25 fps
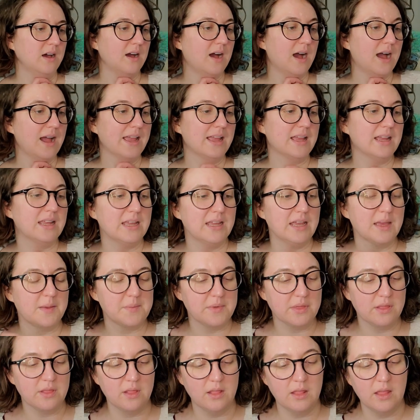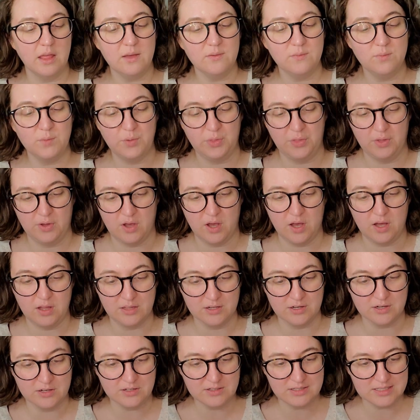I am in love with the
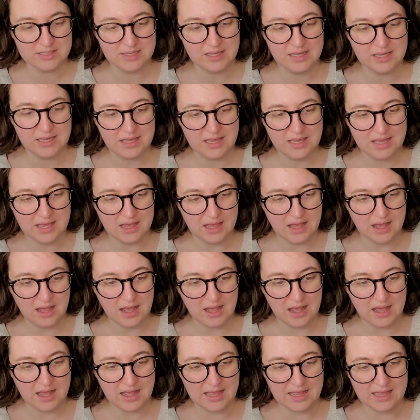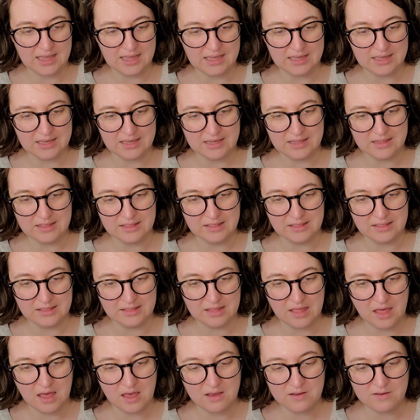colors. I
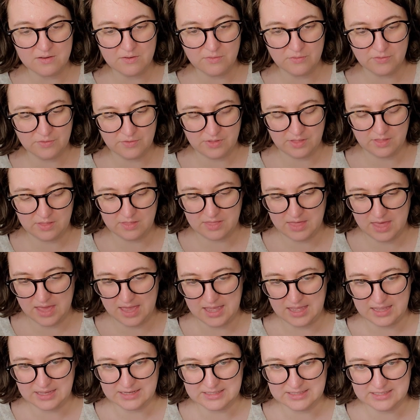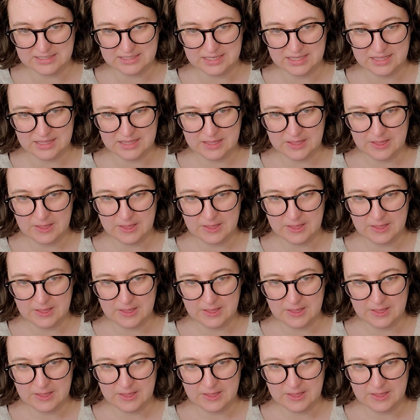love that